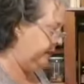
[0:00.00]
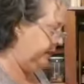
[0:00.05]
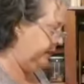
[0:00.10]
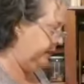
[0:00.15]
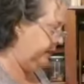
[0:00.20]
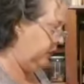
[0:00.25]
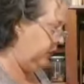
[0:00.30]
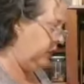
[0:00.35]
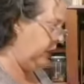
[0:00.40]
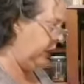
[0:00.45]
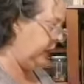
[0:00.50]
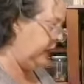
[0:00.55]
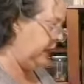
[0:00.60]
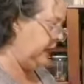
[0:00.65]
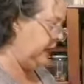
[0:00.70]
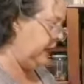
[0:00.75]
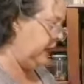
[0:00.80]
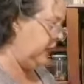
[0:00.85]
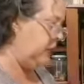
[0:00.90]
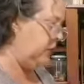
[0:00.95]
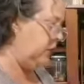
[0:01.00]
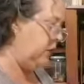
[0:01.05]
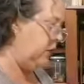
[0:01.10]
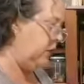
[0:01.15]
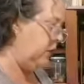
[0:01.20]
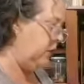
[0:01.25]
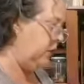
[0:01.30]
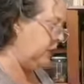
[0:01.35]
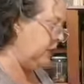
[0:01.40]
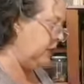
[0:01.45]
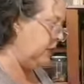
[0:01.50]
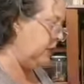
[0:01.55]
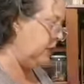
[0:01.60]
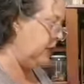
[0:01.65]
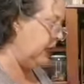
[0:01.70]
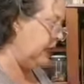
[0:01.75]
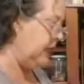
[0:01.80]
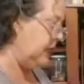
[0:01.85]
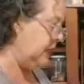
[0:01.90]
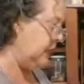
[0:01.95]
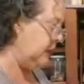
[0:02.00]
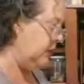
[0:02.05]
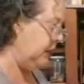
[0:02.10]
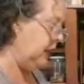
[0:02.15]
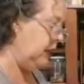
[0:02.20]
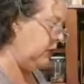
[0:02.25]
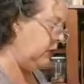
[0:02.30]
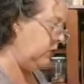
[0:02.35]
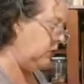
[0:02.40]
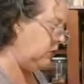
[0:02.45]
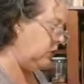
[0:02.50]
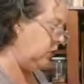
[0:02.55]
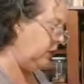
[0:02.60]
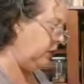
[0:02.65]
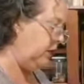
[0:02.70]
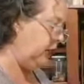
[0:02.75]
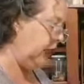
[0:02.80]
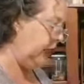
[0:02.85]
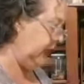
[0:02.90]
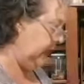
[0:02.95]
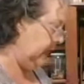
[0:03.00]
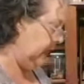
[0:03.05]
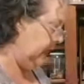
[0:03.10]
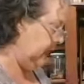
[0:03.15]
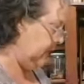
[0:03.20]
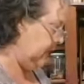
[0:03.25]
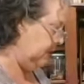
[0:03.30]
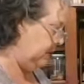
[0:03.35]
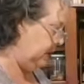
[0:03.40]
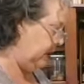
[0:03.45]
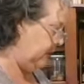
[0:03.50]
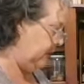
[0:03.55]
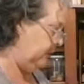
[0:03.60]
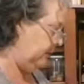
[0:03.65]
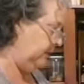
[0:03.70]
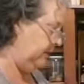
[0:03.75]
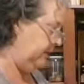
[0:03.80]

Or like I said, serve it with some sliced tomatoes or even like in a tomato.